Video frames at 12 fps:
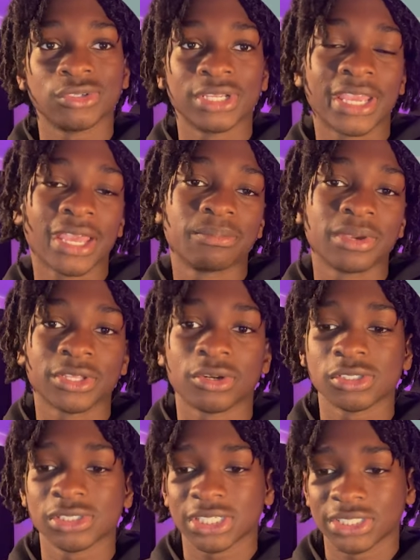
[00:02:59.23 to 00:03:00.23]
They can't pick their
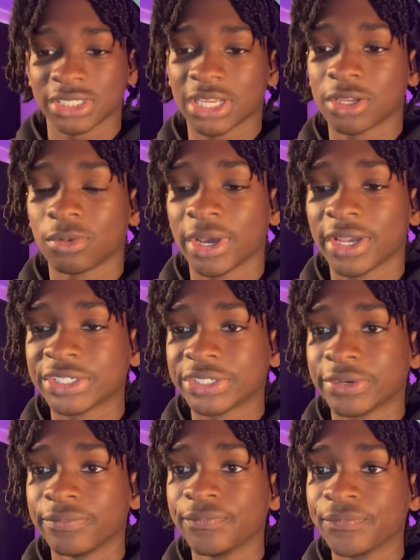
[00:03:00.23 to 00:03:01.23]
own sessions either way. So